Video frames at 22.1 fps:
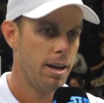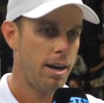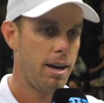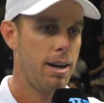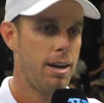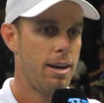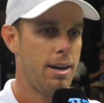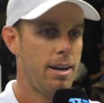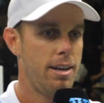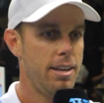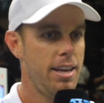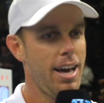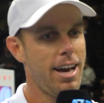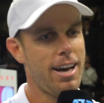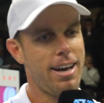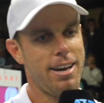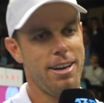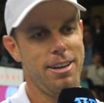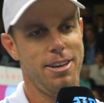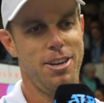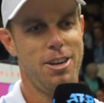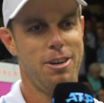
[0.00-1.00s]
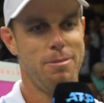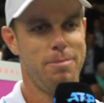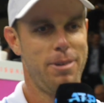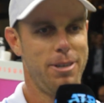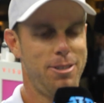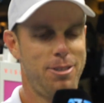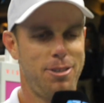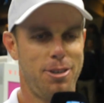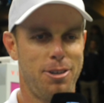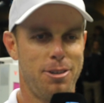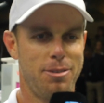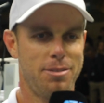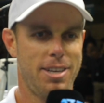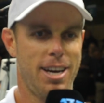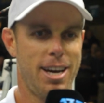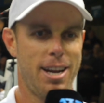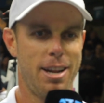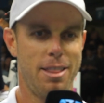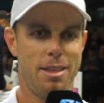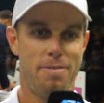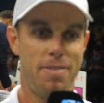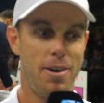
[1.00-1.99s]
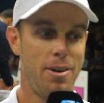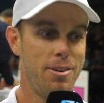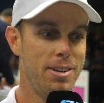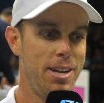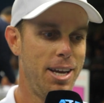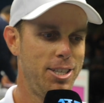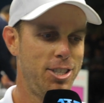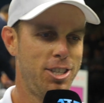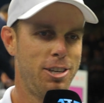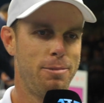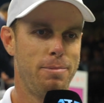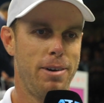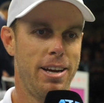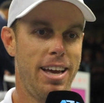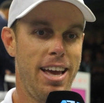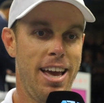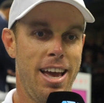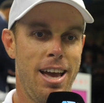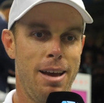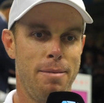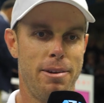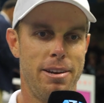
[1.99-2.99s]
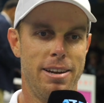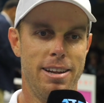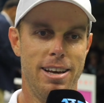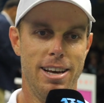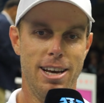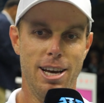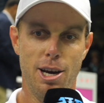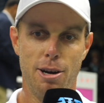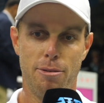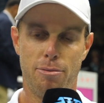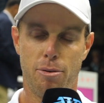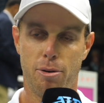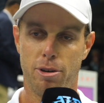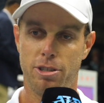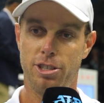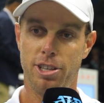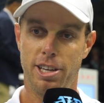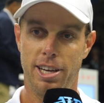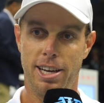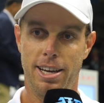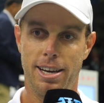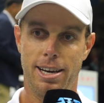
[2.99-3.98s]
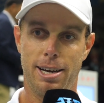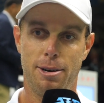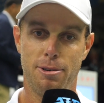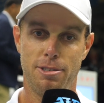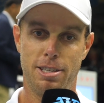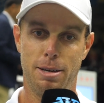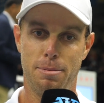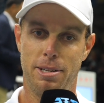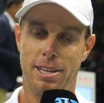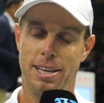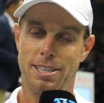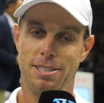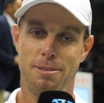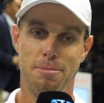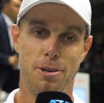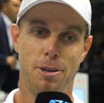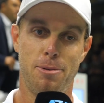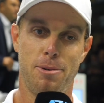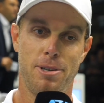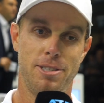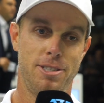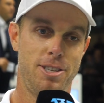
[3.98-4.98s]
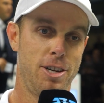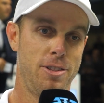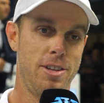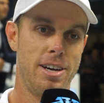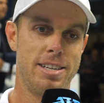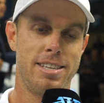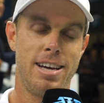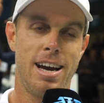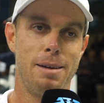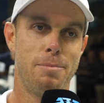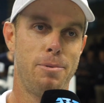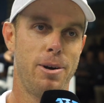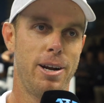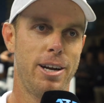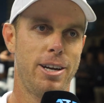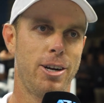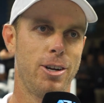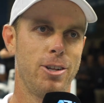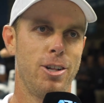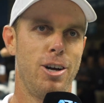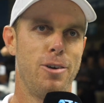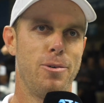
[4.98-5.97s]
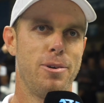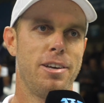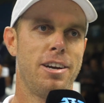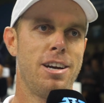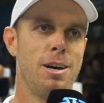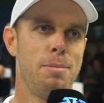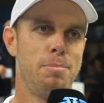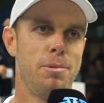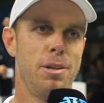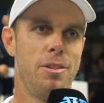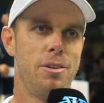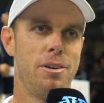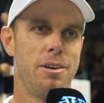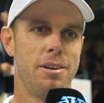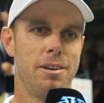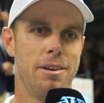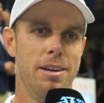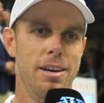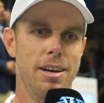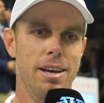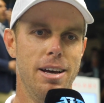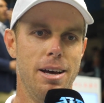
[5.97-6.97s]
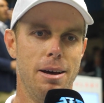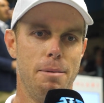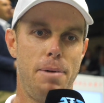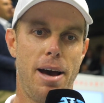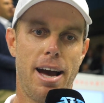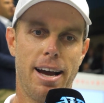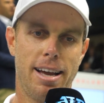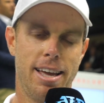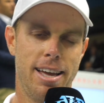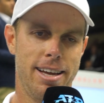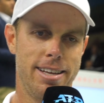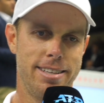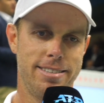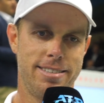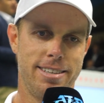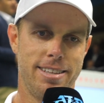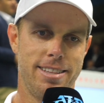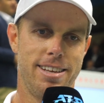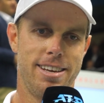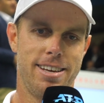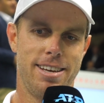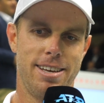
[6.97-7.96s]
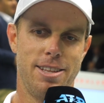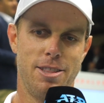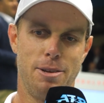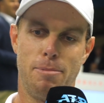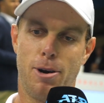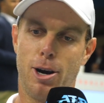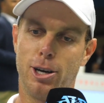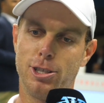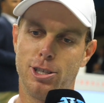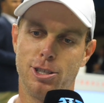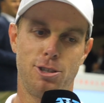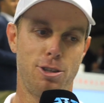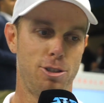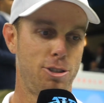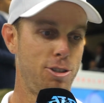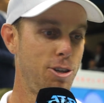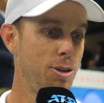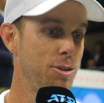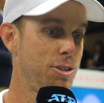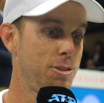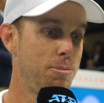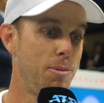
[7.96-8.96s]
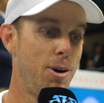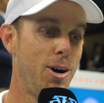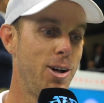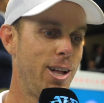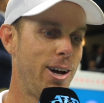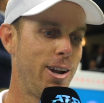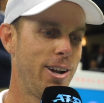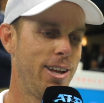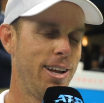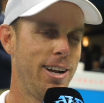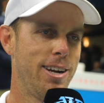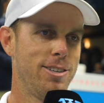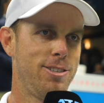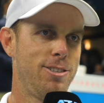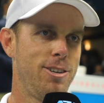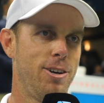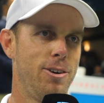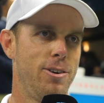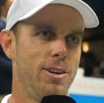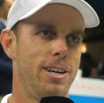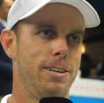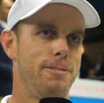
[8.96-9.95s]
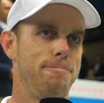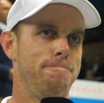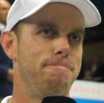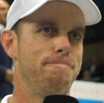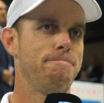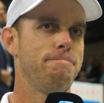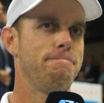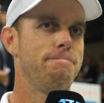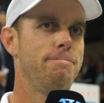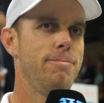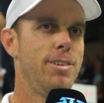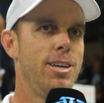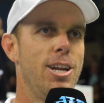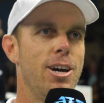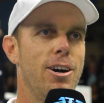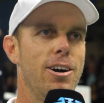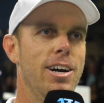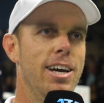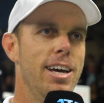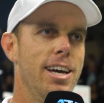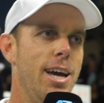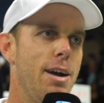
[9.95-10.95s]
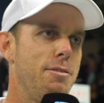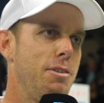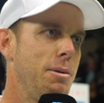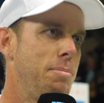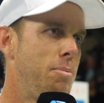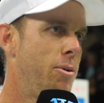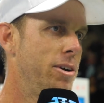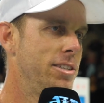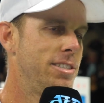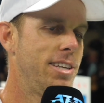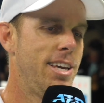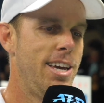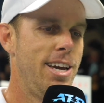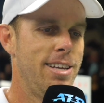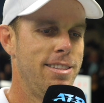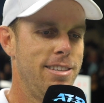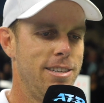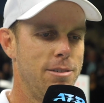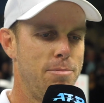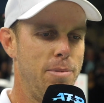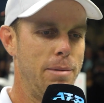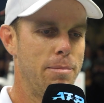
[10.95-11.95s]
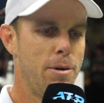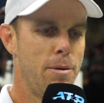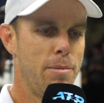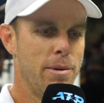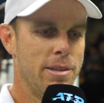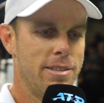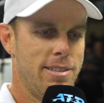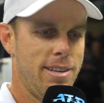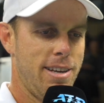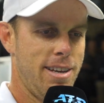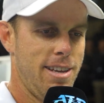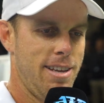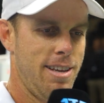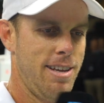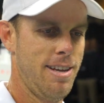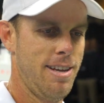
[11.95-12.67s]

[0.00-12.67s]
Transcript: Uh, yeah, you know, my serve's kind of the foundation of my game, and fortunately, I was able to hit some good ones there in that tiebreaker, along with a couple other backhands, and the, the margins are so small out here, so, um, you know, every point's key in these big moments.